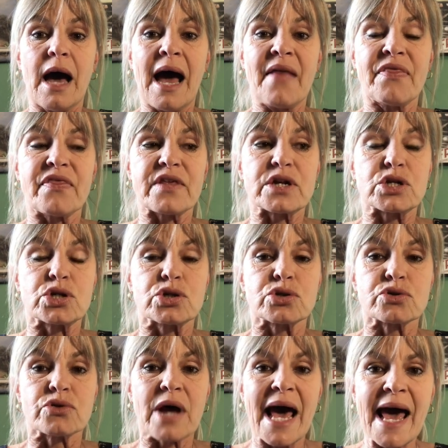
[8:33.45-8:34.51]
And the
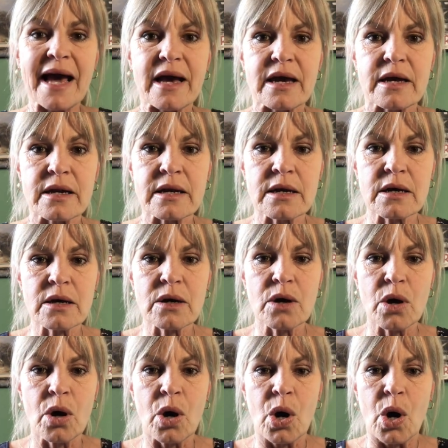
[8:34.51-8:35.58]
dragon
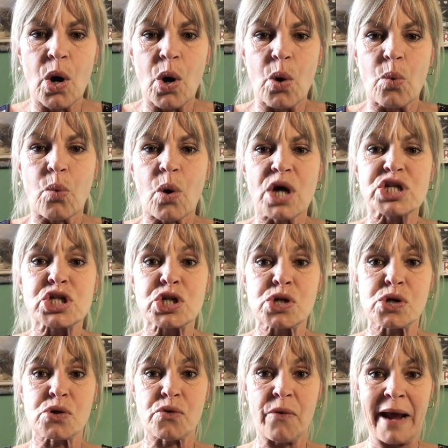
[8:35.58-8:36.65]
was
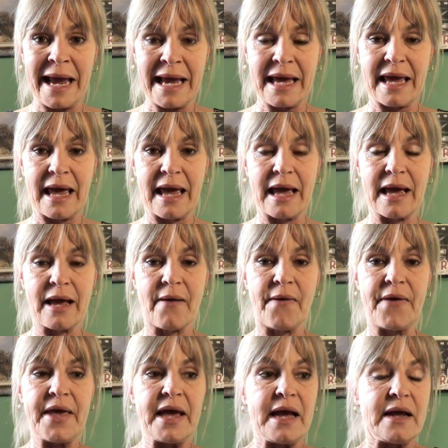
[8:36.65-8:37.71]
shrinking.
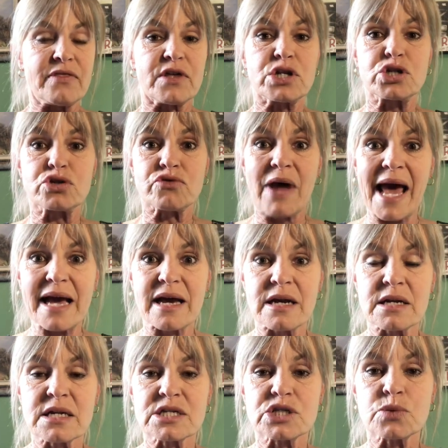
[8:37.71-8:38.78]
The
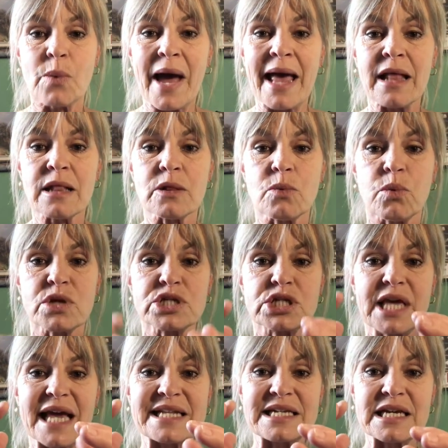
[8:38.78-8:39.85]
dragon as well was
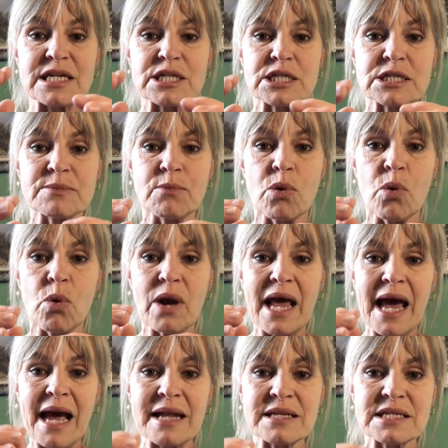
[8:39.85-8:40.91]
getting smaller
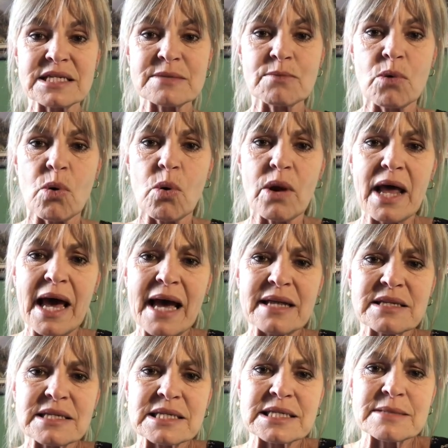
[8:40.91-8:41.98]
and smaller
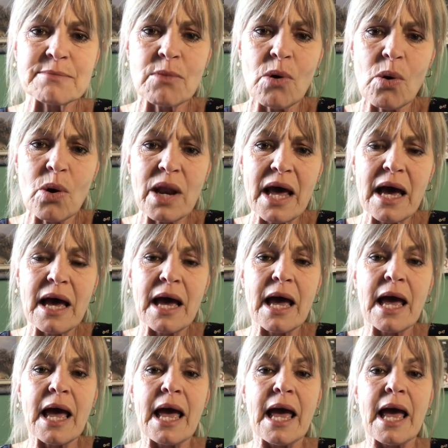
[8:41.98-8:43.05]
and smaller,
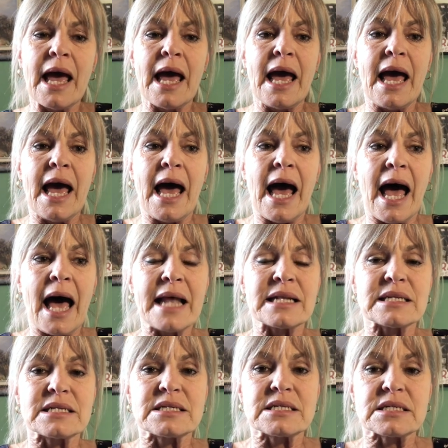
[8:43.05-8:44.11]

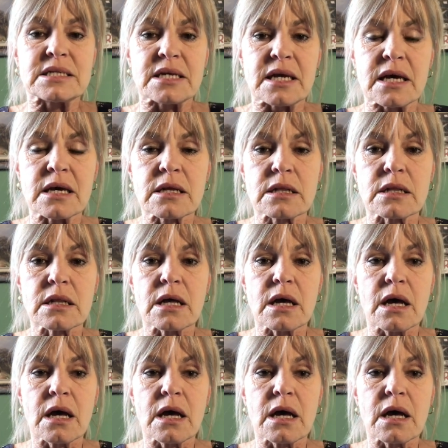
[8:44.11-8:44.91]
until